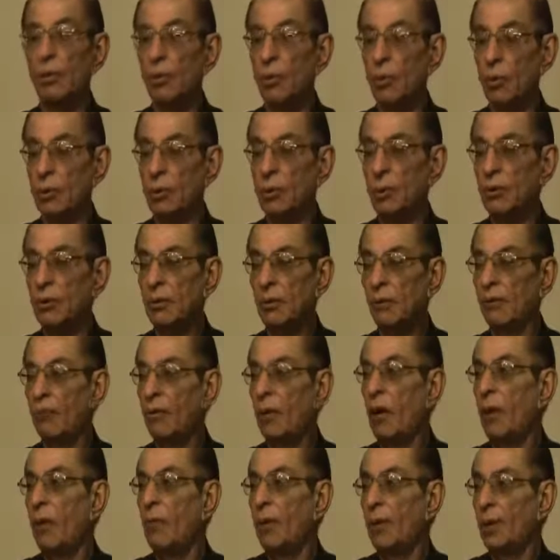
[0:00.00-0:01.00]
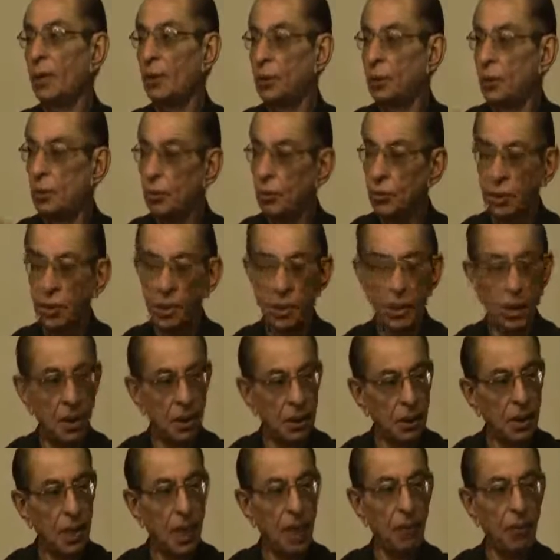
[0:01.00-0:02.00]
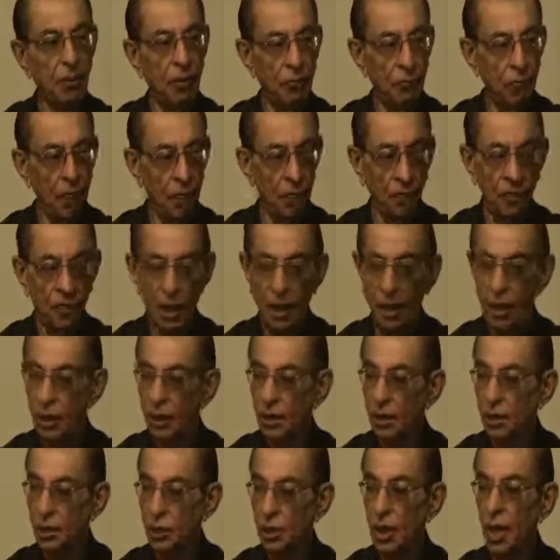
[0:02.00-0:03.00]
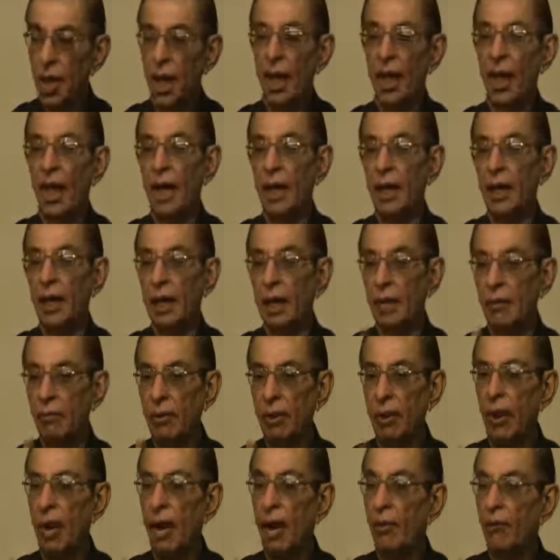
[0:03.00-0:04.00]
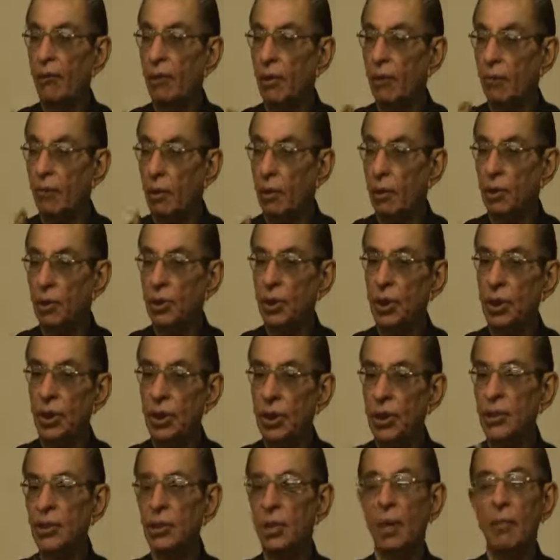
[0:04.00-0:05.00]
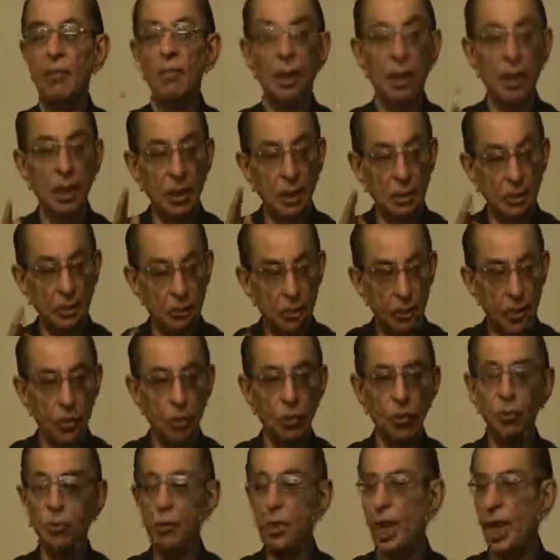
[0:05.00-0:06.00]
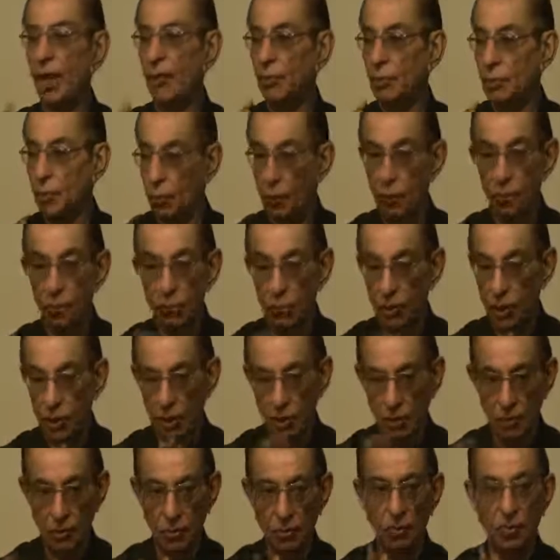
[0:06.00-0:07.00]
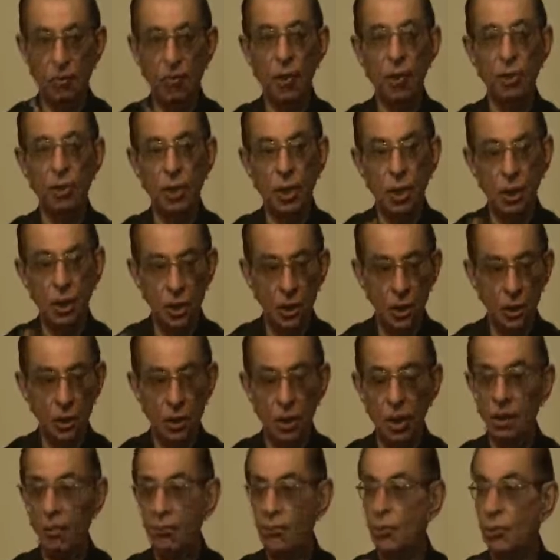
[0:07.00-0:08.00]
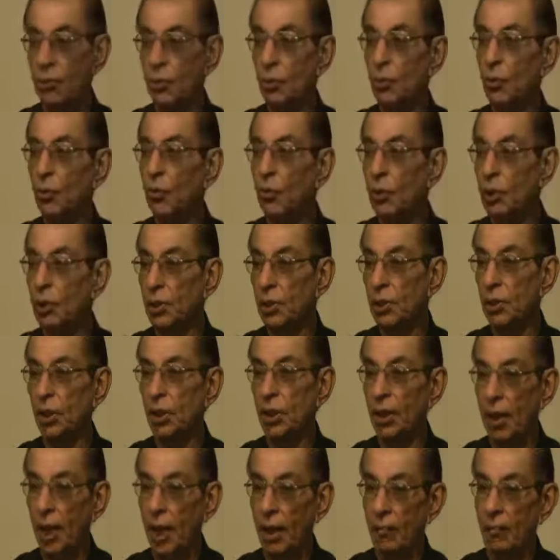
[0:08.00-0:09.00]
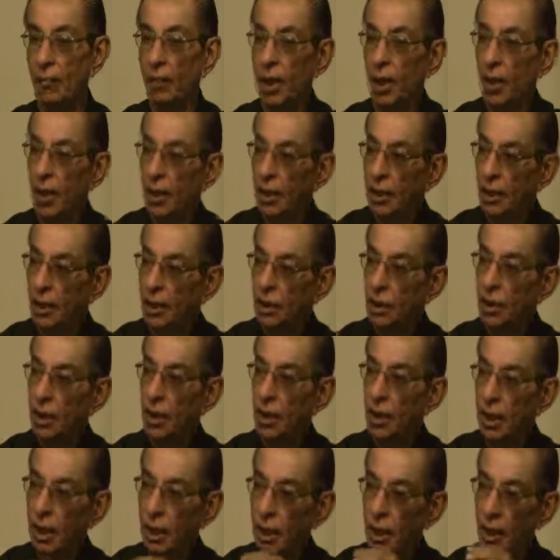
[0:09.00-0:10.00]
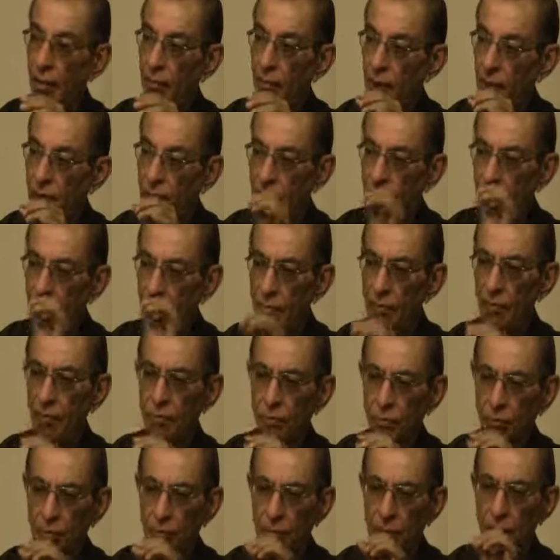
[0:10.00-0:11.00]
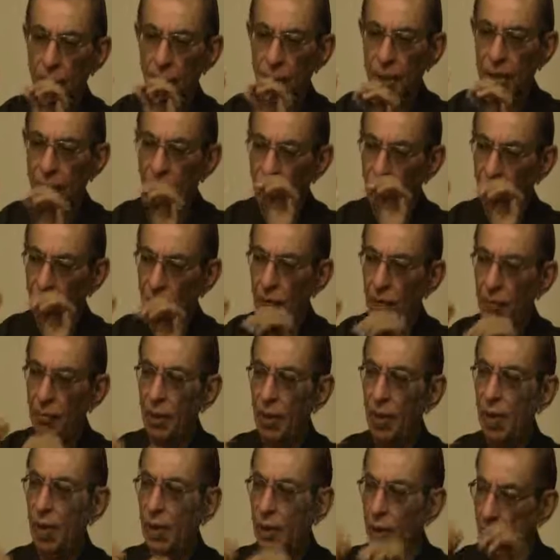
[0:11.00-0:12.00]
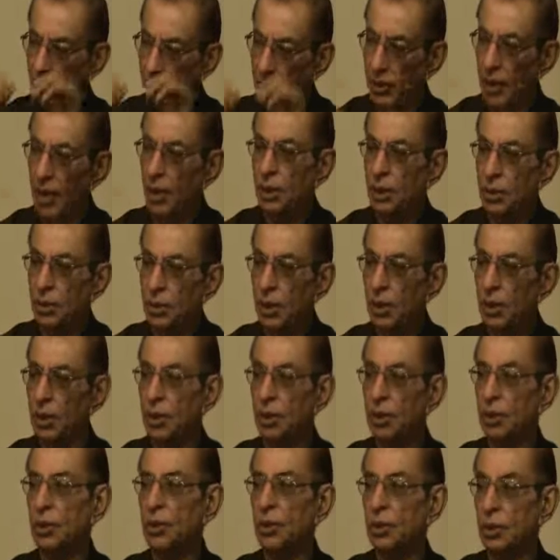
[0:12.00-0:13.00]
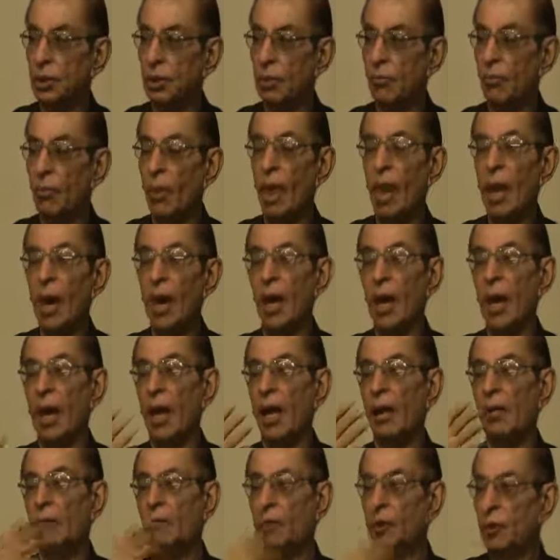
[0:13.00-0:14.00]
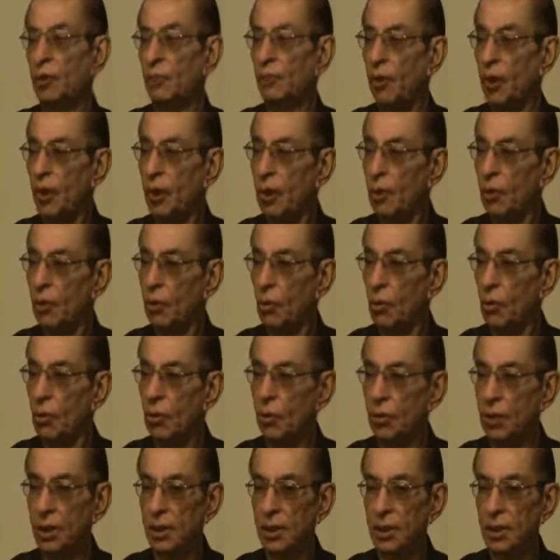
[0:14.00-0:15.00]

most of the farmers use these type of chemicals and even after washing these chemicals for two times or oh, this washing this thing for two or three times, still the chemic some part of the chemical remains in the system and which when it goes